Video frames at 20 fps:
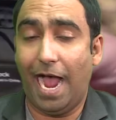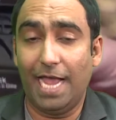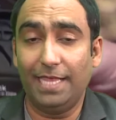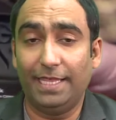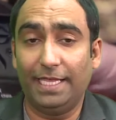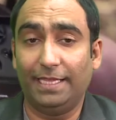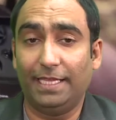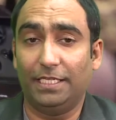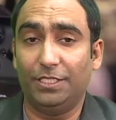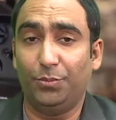I
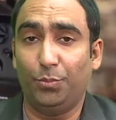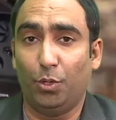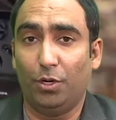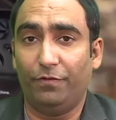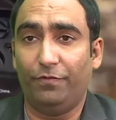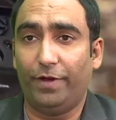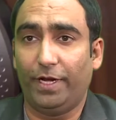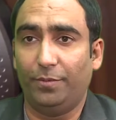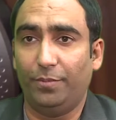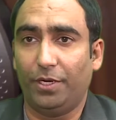think that's
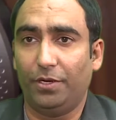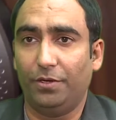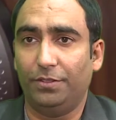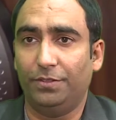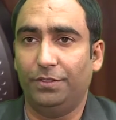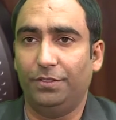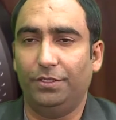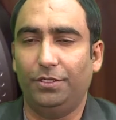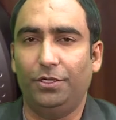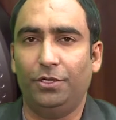perfect
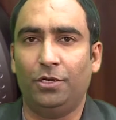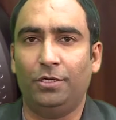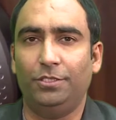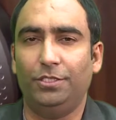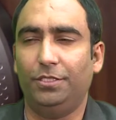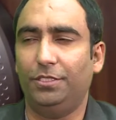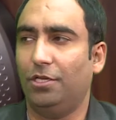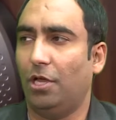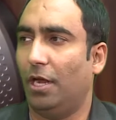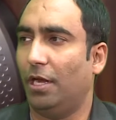because you're not
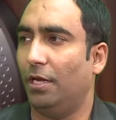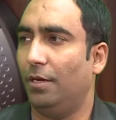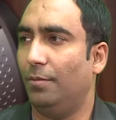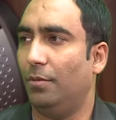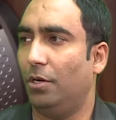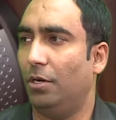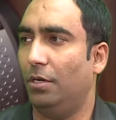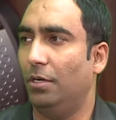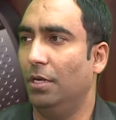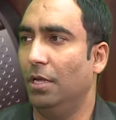just talking
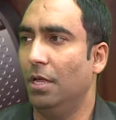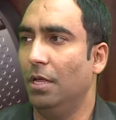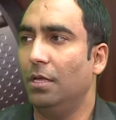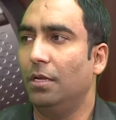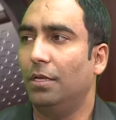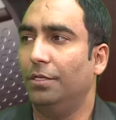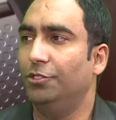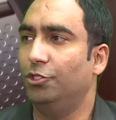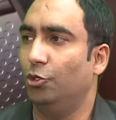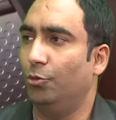about
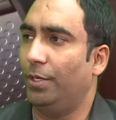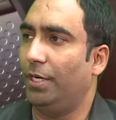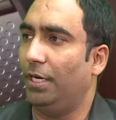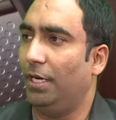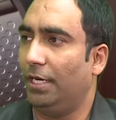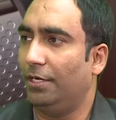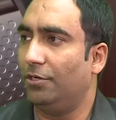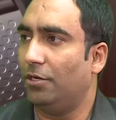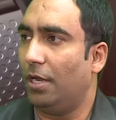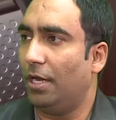consumer
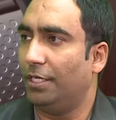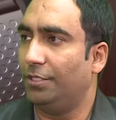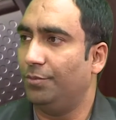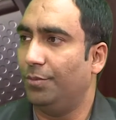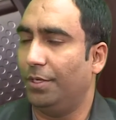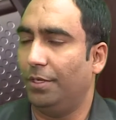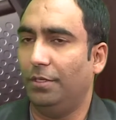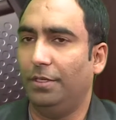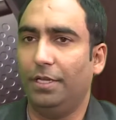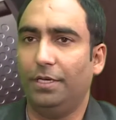electronics,
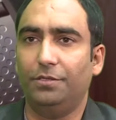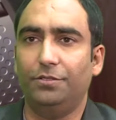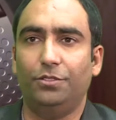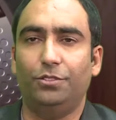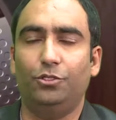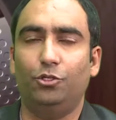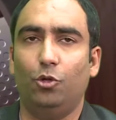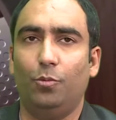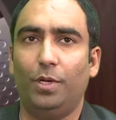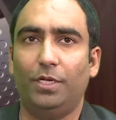but there's
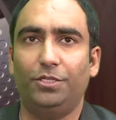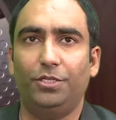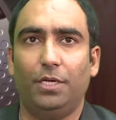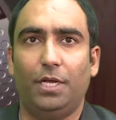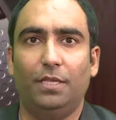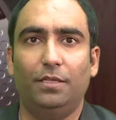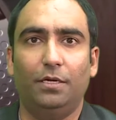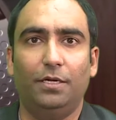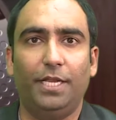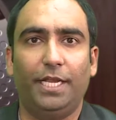so much
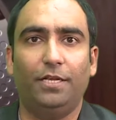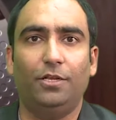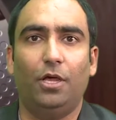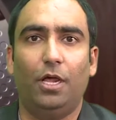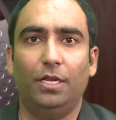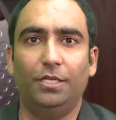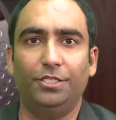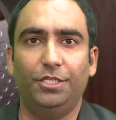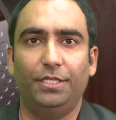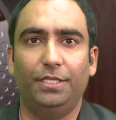other
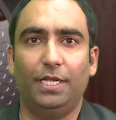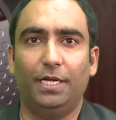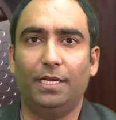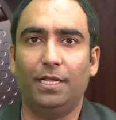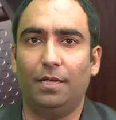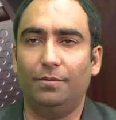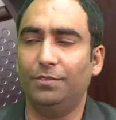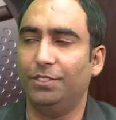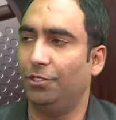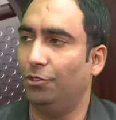technology that
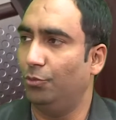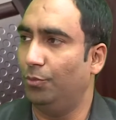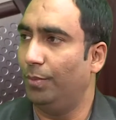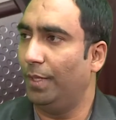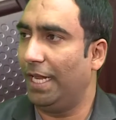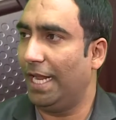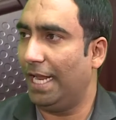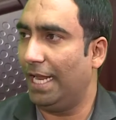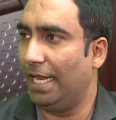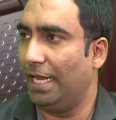comes into
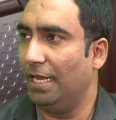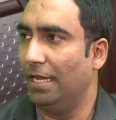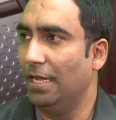play